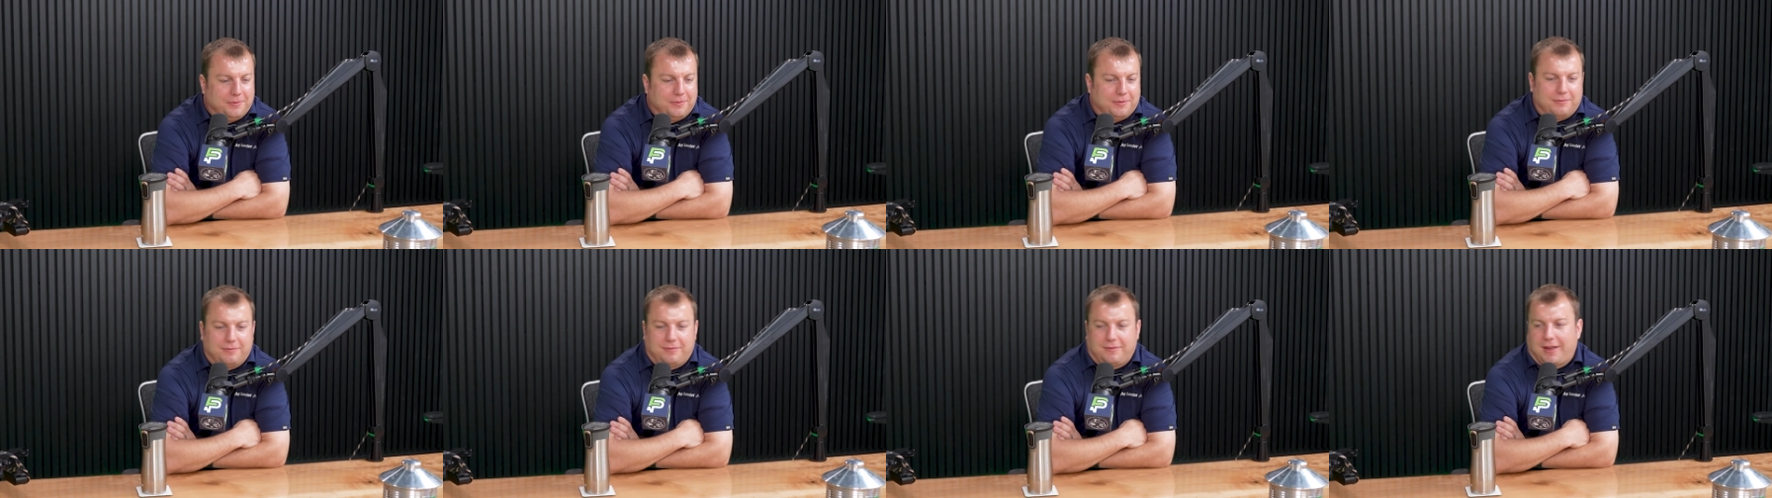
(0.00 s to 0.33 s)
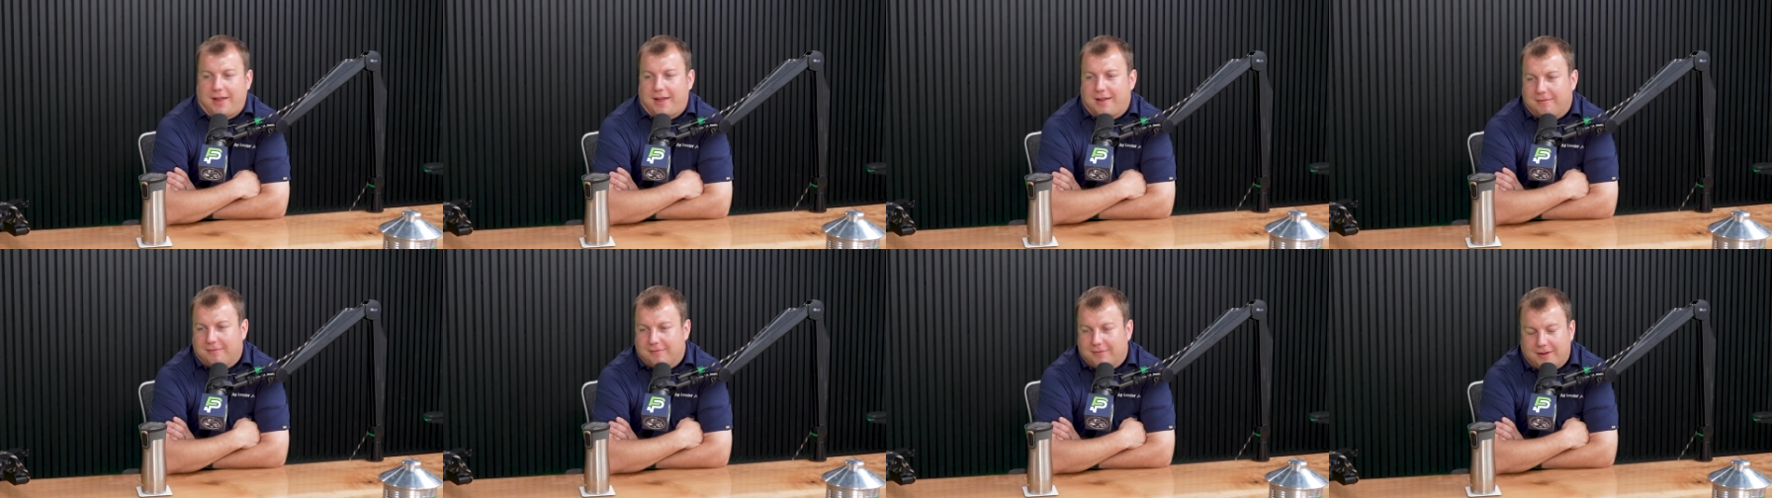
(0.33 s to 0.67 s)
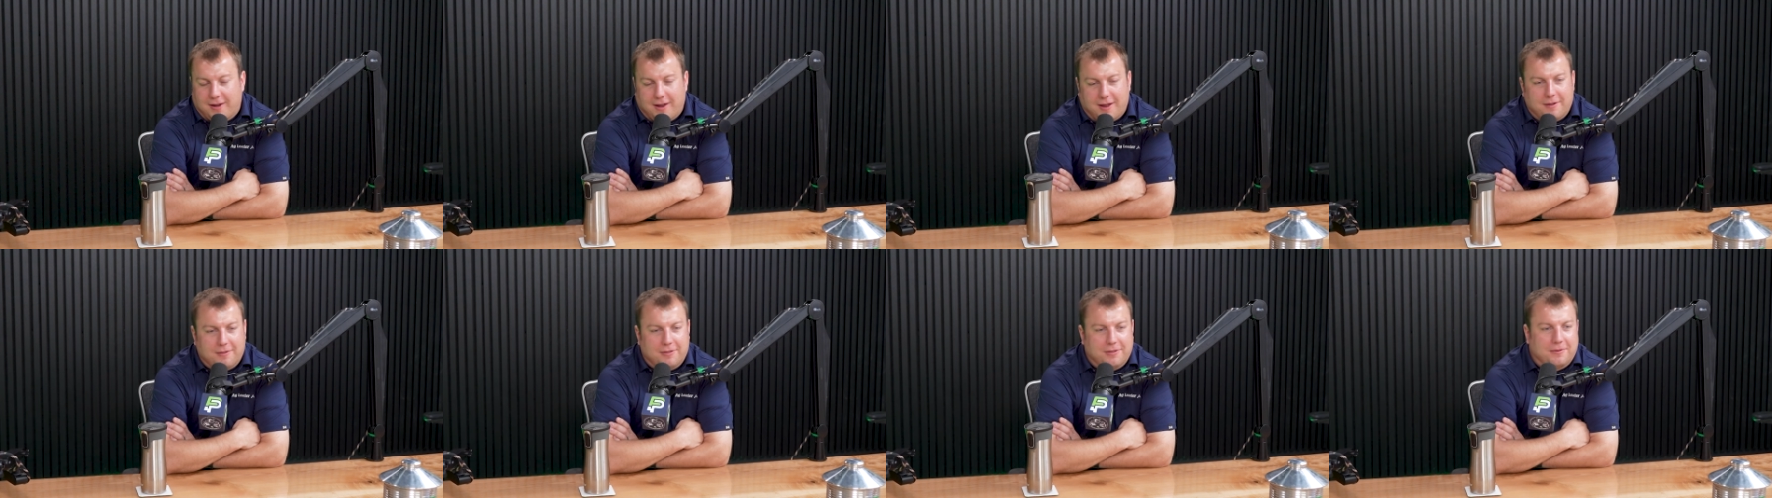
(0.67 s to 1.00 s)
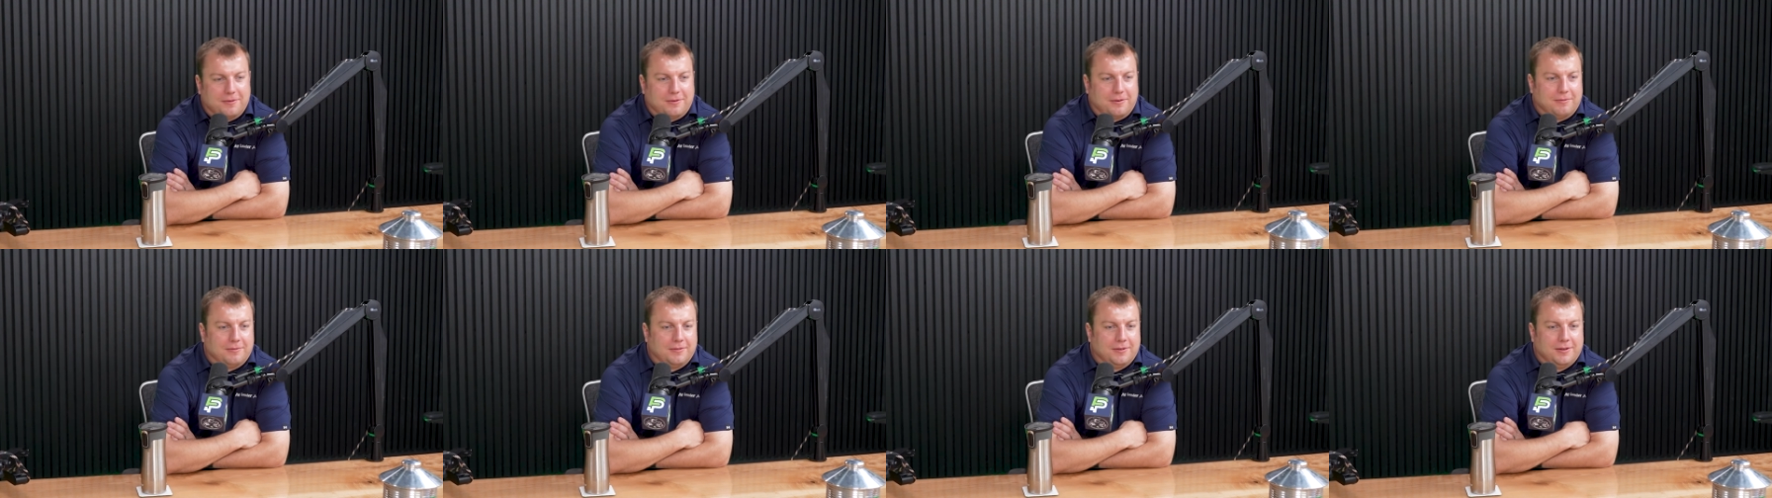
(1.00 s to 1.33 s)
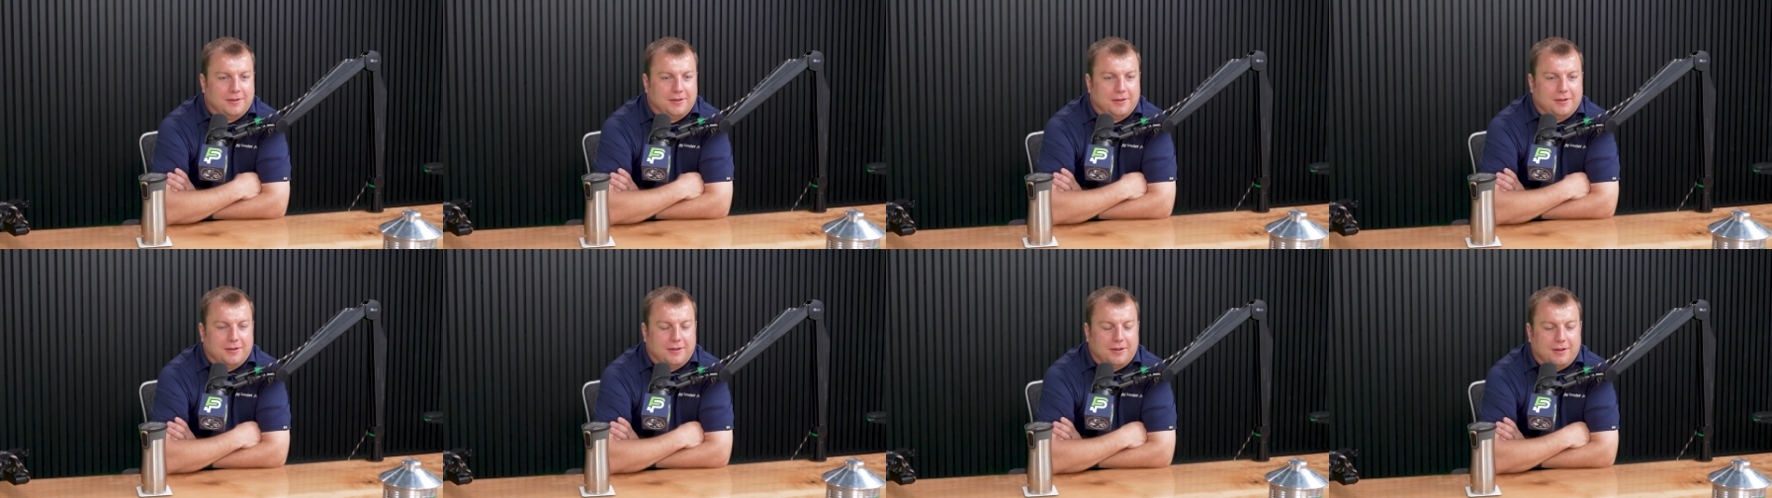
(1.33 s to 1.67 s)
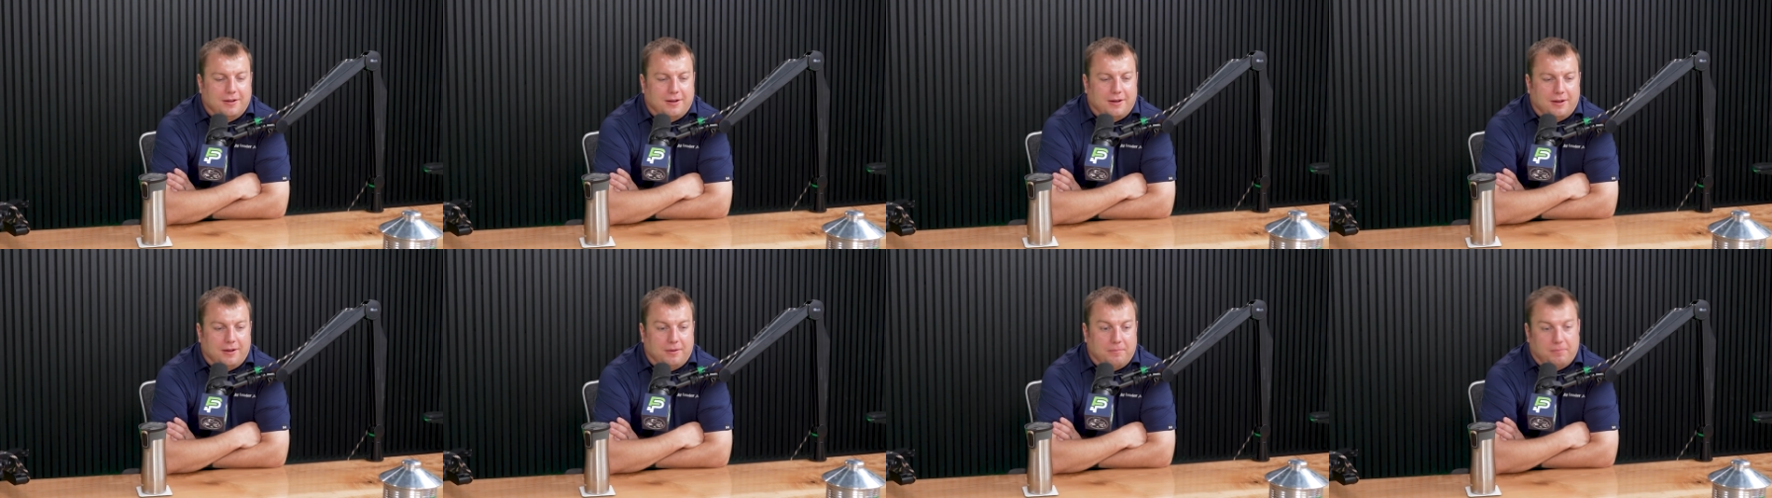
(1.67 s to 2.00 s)
We've got the
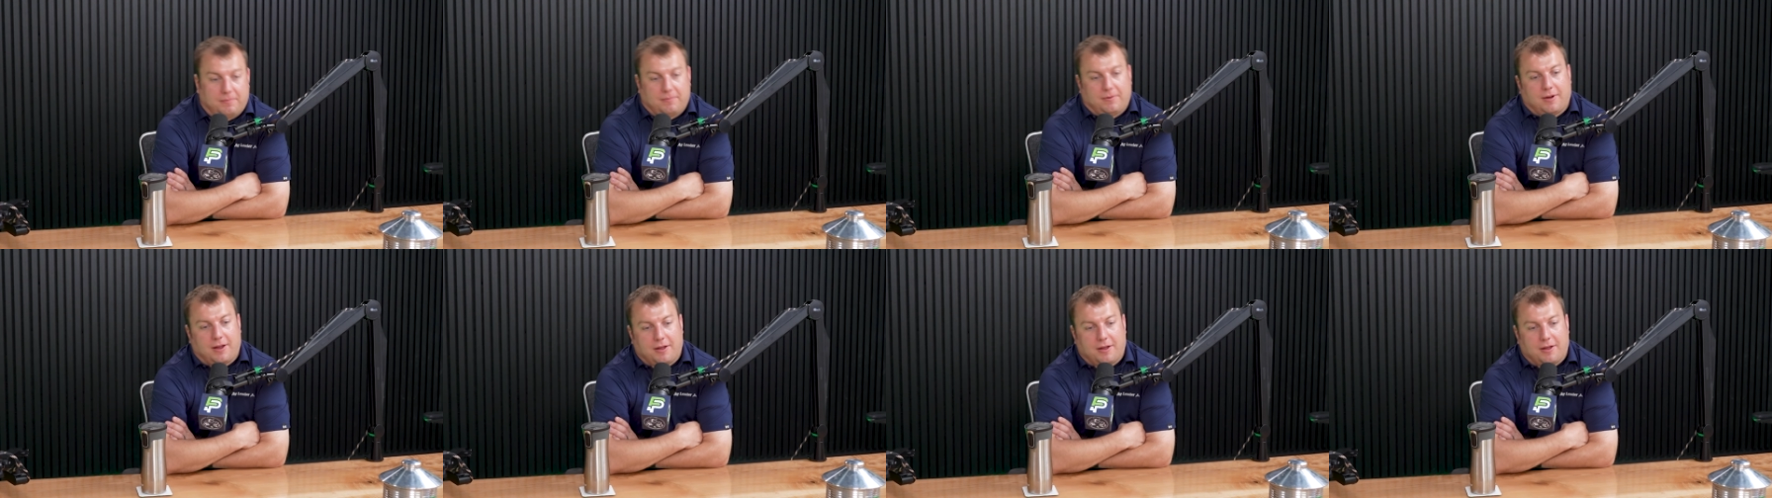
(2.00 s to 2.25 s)
now